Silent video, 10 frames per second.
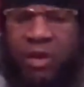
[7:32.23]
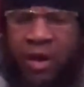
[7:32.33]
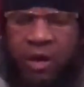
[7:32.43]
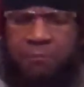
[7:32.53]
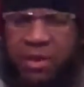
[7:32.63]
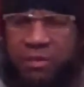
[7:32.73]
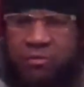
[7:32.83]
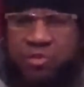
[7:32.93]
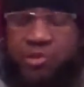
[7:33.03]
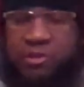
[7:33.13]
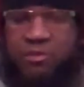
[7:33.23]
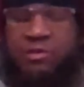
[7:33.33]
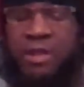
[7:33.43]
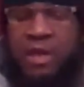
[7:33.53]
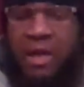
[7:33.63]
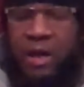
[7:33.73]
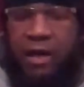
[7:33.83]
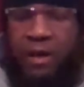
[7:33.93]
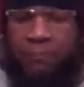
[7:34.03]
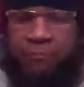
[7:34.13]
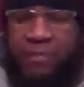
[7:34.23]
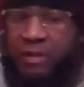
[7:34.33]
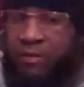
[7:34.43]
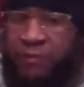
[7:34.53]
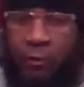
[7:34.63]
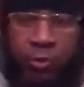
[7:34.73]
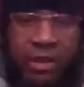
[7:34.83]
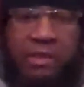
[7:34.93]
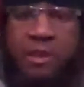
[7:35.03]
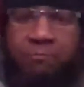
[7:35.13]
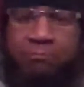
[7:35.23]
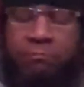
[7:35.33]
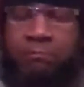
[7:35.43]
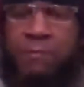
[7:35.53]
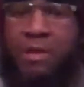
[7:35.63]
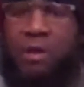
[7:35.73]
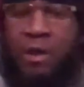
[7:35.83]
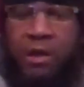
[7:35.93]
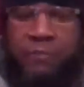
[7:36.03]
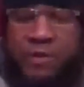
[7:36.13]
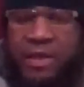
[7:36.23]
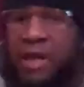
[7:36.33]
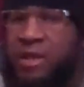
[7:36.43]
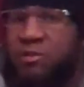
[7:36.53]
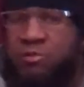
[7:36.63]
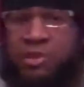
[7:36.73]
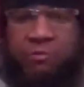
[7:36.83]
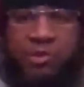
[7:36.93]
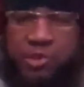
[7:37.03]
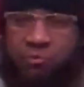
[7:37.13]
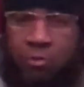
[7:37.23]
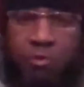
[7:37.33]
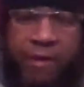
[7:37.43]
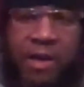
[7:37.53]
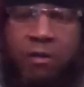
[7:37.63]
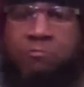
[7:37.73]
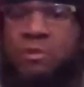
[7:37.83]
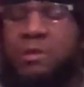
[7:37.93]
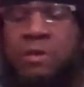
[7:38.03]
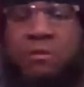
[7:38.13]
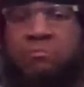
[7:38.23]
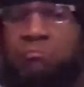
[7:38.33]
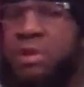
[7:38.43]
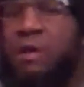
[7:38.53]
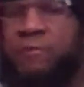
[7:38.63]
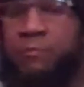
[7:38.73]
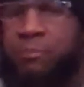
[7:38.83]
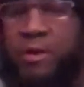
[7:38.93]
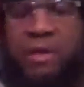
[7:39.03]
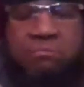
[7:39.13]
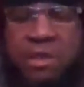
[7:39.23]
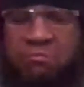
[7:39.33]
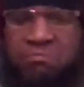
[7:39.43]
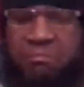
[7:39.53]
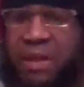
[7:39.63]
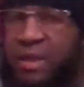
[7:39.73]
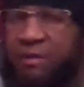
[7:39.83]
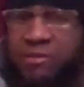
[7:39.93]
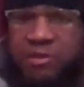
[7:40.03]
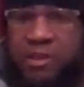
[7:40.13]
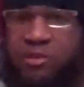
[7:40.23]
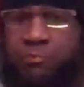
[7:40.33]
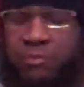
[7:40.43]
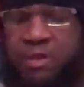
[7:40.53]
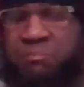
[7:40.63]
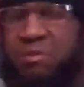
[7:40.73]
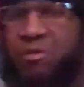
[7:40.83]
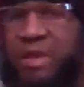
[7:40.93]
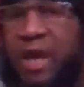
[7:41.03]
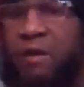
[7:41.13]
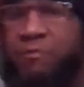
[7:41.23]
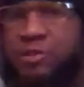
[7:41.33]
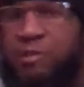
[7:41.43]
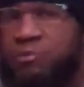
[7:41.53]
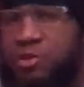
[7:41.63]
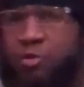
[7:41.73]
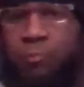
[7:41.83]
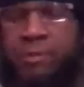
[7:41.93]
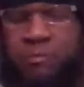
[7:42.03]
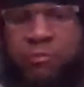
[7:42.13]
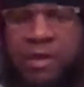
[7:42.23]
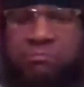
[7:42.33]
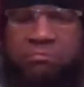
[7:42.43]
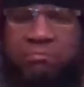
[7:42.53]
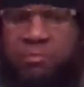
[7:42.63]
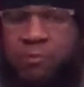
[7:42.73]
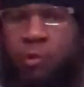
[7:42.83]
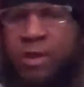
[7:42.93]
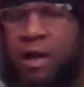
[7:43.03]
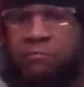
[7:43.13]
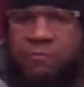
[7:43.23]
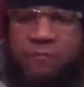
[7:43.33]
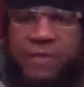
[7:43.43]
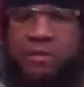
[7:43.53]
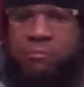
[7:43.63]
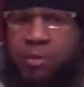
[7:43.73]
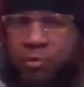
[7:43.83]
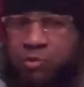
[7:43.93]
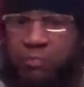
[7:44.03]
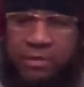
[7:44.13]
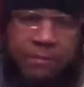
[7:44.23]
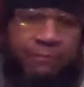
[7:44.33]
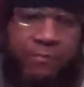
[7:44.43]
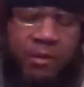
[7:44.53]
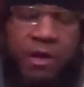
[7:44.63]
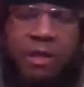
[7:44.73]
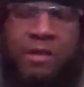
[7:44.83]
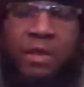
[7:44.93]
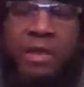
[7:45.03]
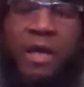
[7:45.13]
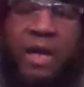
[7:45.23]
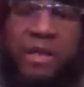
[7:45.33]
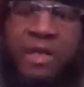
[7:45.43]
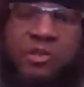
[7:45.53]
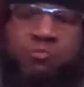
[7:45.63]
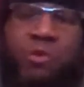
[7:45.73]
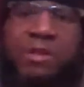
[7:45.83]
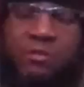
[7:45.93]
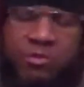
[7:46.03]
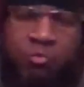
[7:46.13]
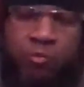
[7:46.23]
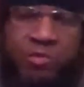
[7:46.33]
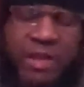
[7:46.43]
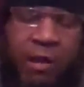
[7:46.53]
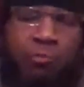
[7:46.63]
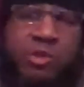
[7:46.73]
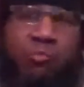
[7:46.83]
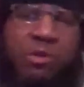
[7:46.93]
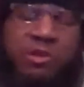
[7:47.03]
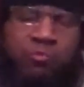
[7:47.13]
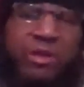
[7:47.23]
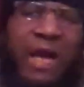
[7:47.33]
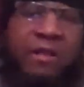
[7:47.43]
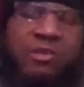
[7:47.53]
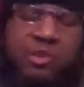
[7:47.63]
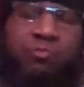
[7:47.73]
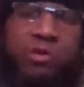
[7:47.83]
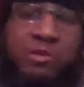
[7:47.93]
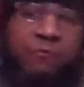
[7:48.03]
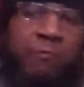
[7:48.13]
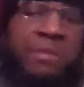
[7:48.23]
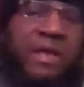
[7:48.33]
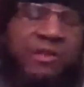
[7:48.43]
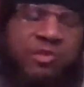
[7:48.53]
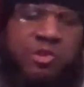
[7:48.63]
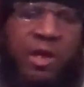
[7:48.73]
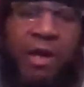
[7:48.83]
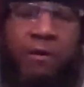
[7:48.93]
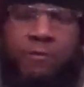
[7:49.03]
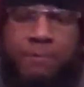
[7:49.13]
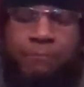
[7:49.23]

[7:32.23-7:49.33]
uh, my younger sisters. Um, they would eat them. Uh, the canned goods they would just throw around. Whatever the bread, they might have a slice of bread, but on the average, they would just open the bread and throw it out and feed the birds with it. All right, and that's really the that was what the reality was for me as a child.